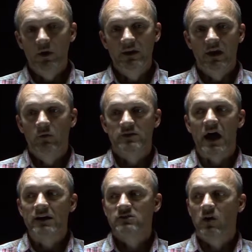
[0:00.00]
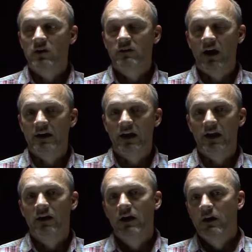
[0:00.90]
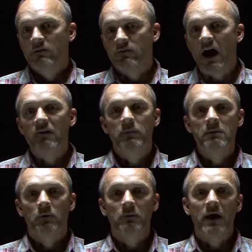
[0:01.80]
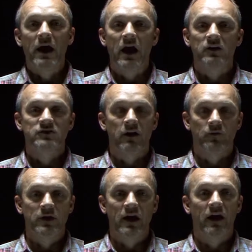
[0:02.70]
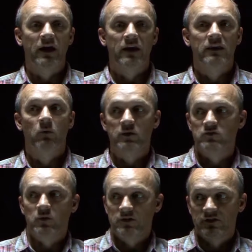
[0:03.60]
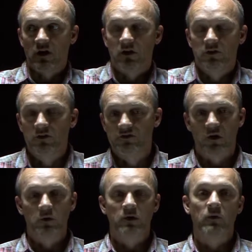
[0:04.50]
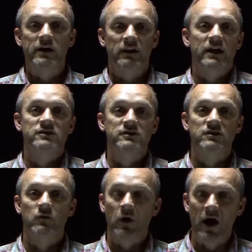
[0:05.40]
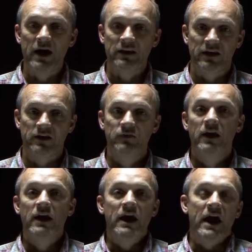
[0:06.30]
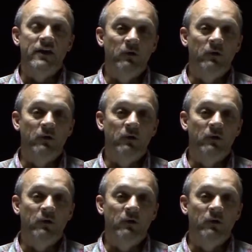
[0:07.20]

we did was I started taking 5 people to my house every night, which was under the zoning regulations of where I live. And